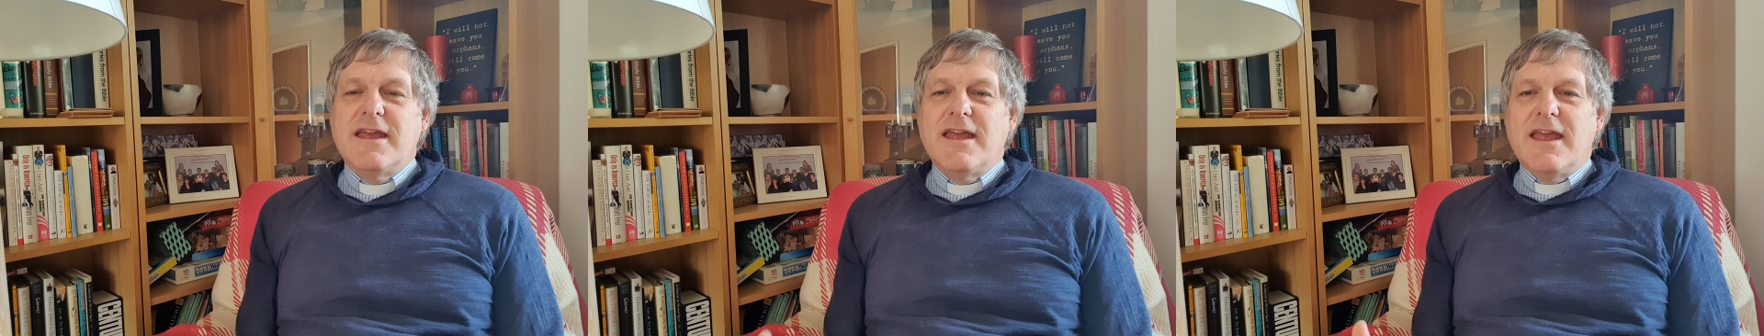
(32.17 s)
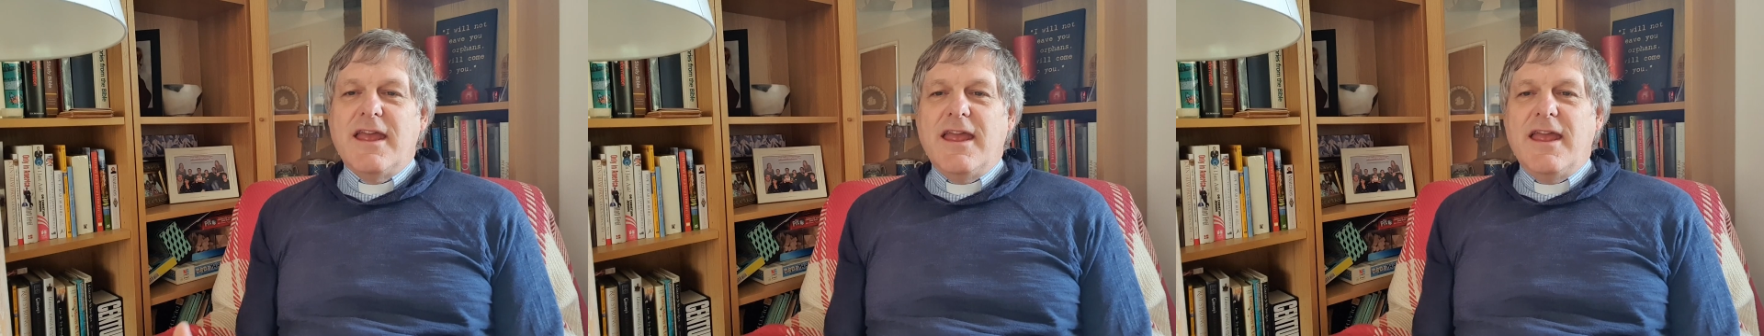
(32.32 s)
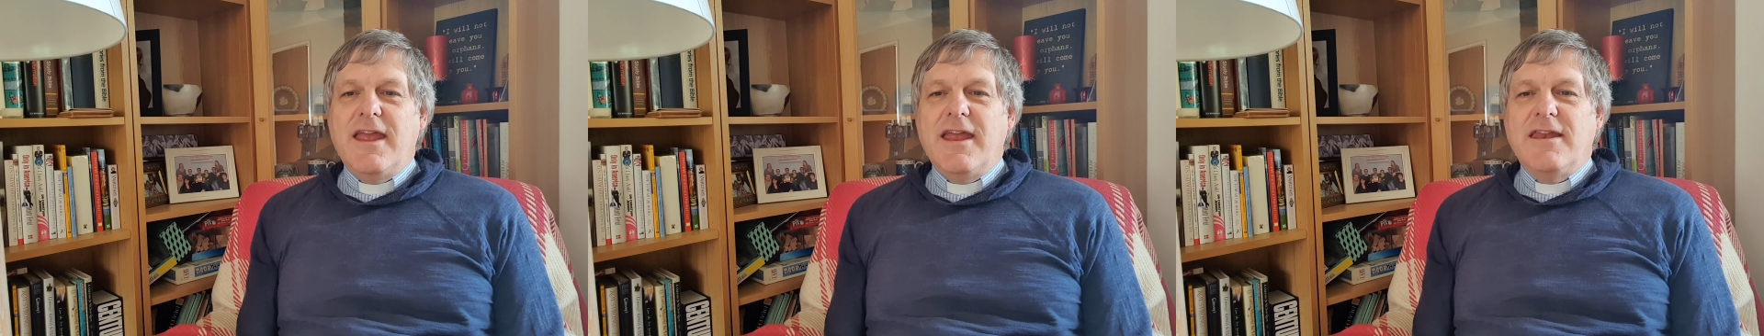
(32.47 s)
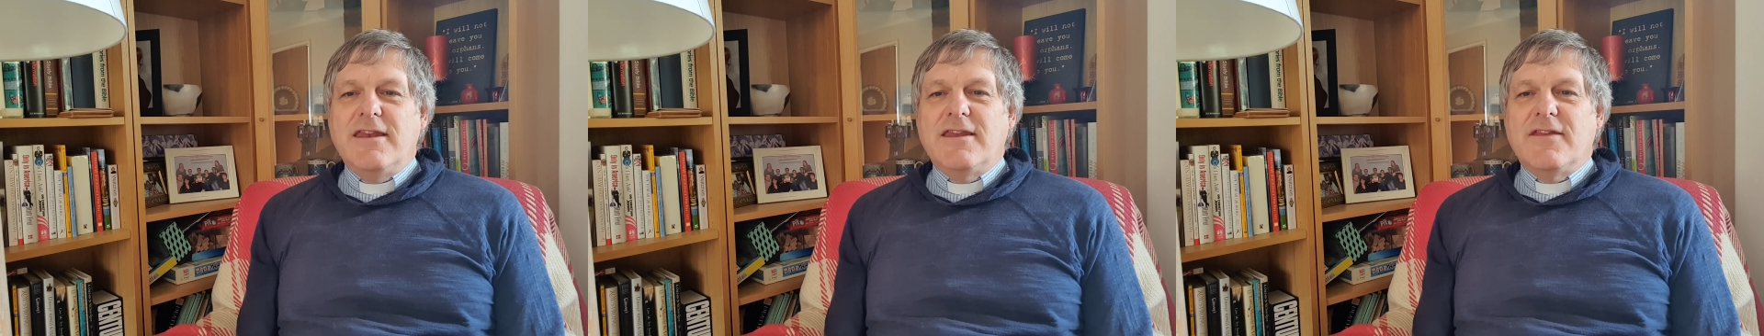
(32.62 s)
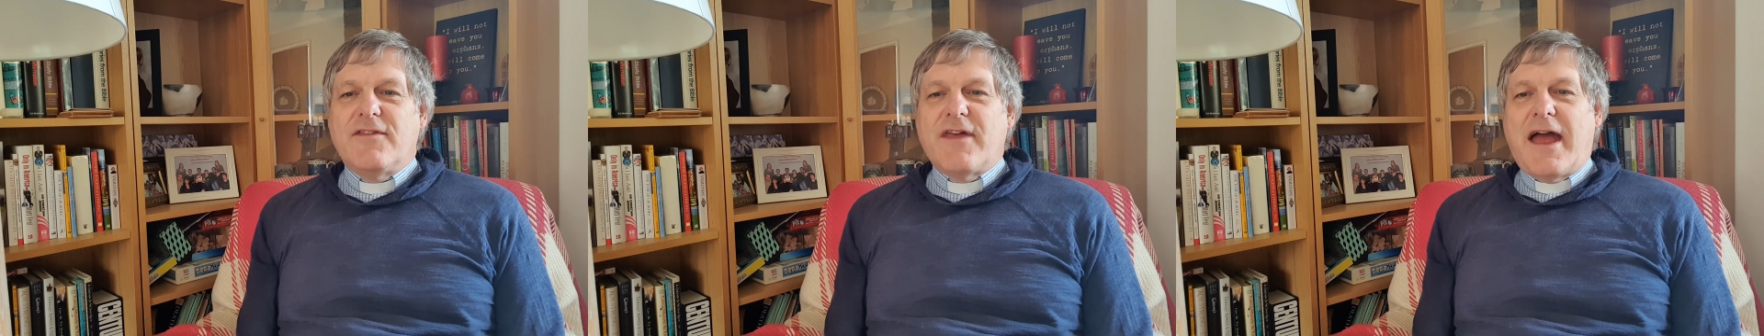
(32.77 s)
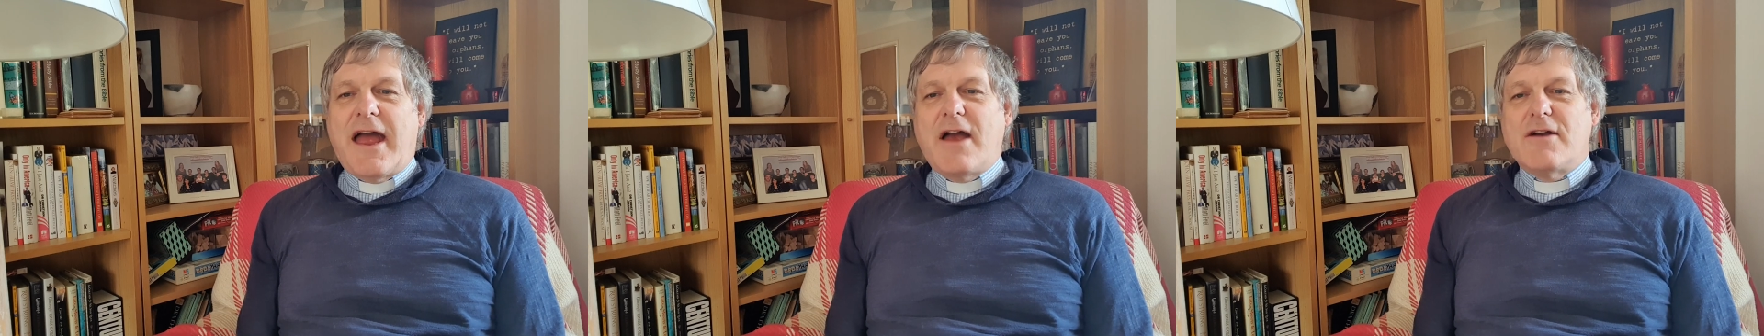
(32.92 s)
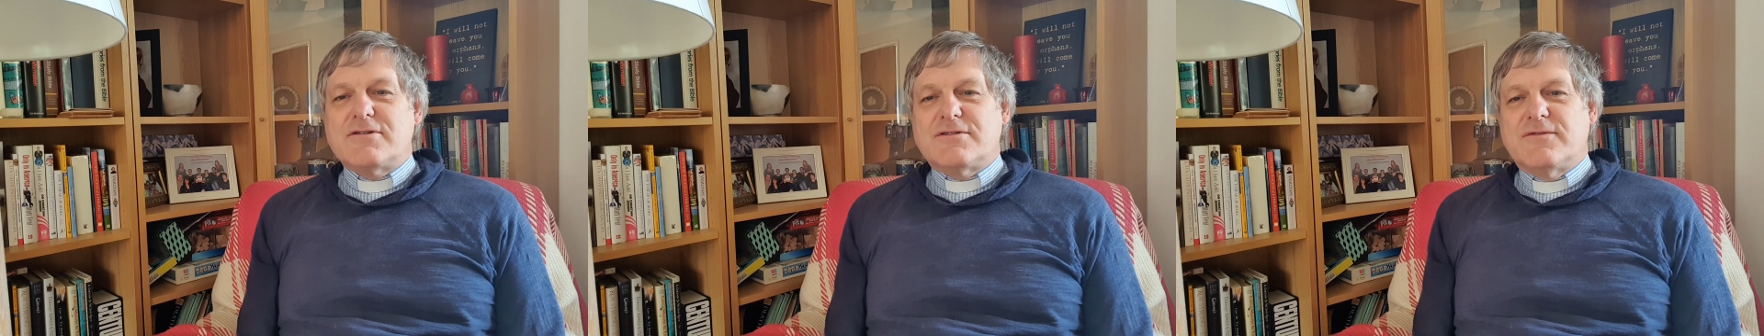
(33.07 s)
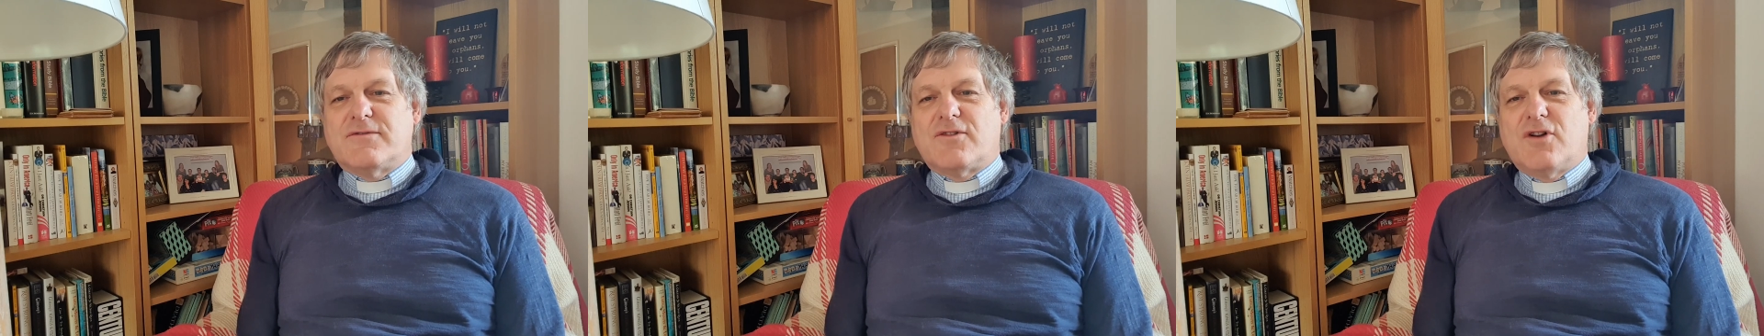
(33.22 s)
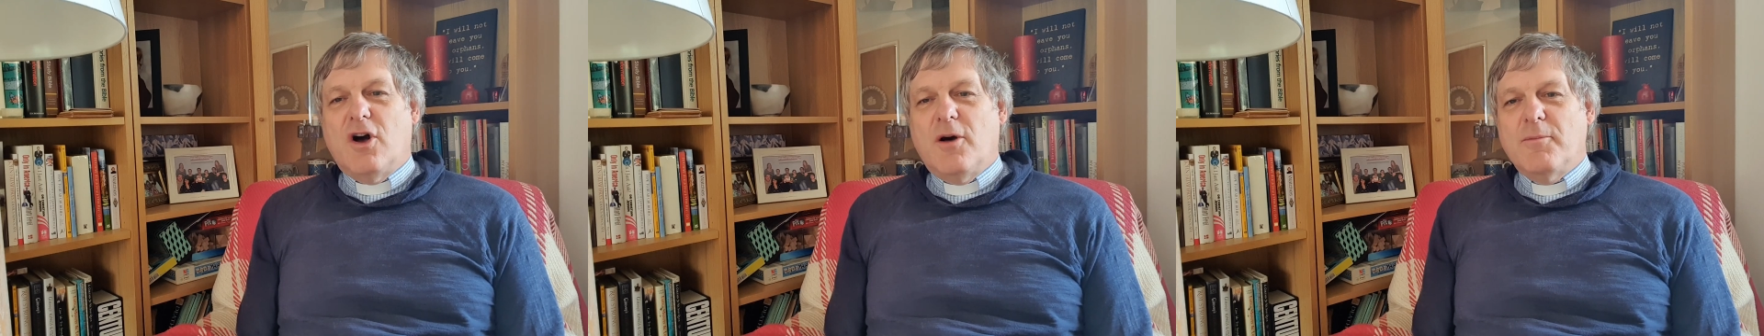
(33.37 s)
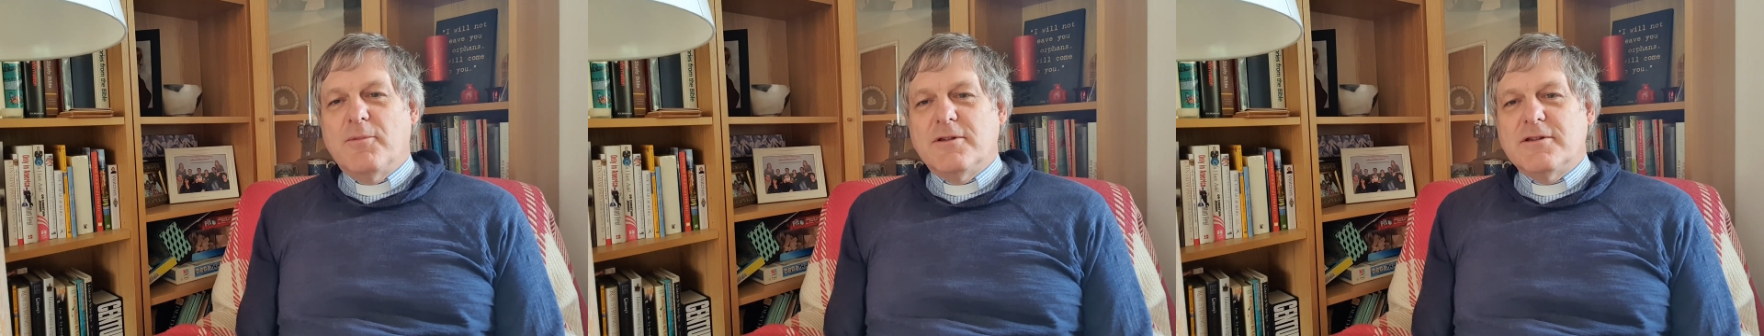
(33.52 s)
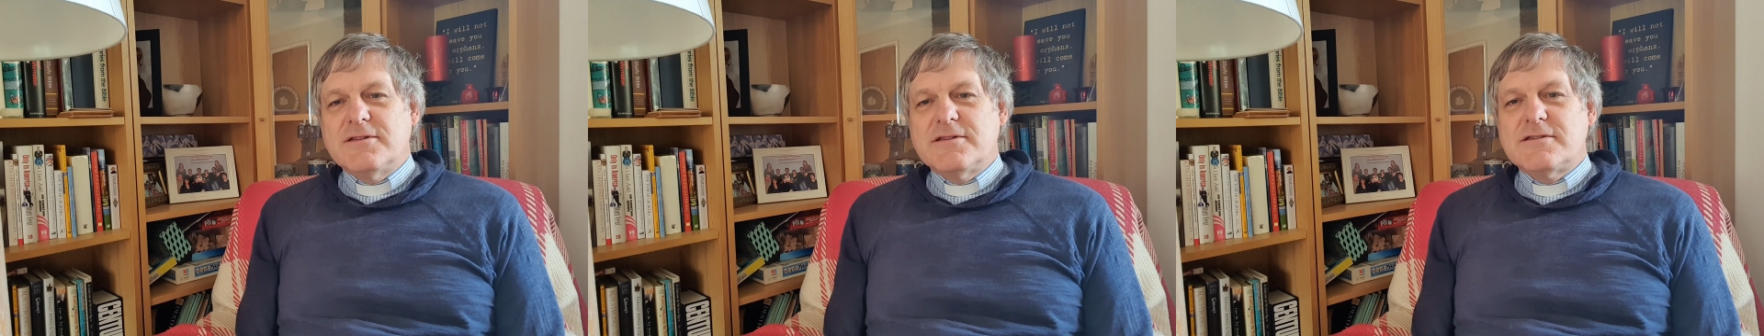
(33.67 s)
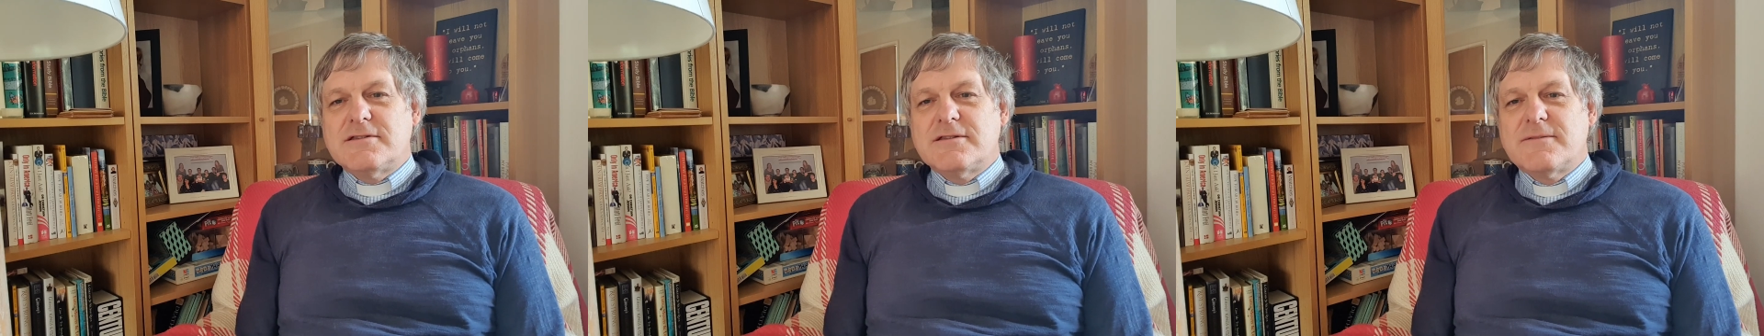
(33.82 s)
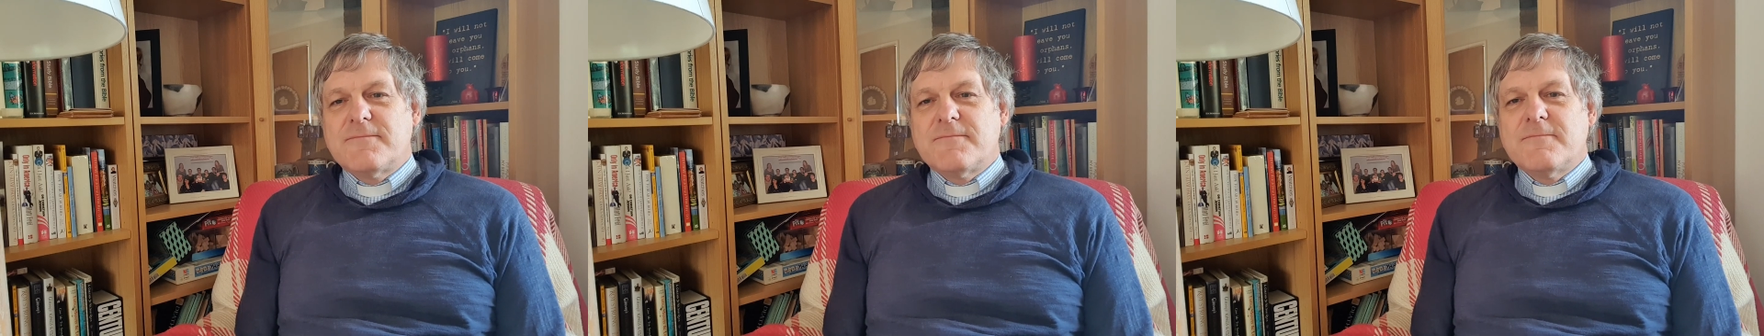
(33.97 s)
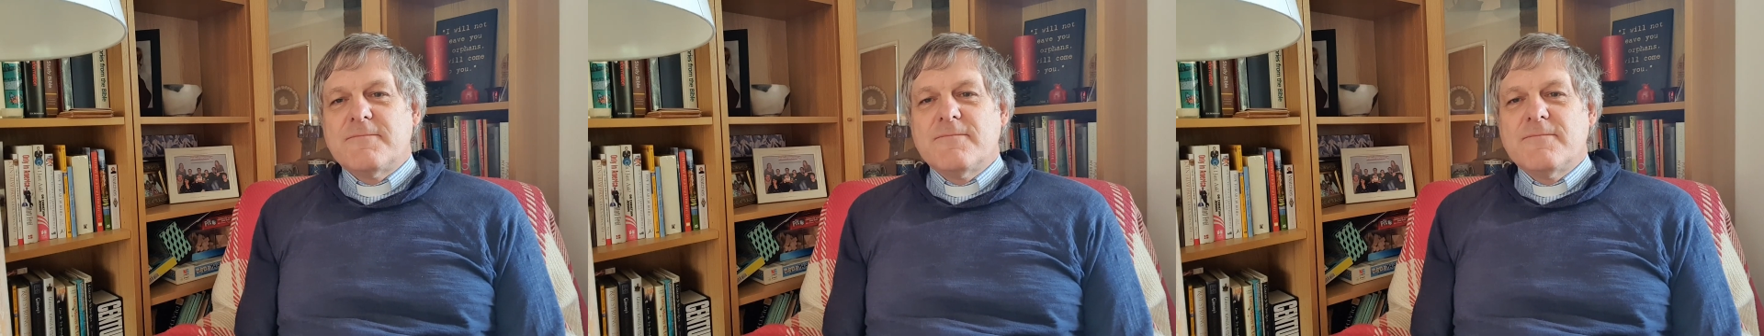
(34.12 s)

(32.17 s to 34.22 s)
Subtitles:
in the House of Commons,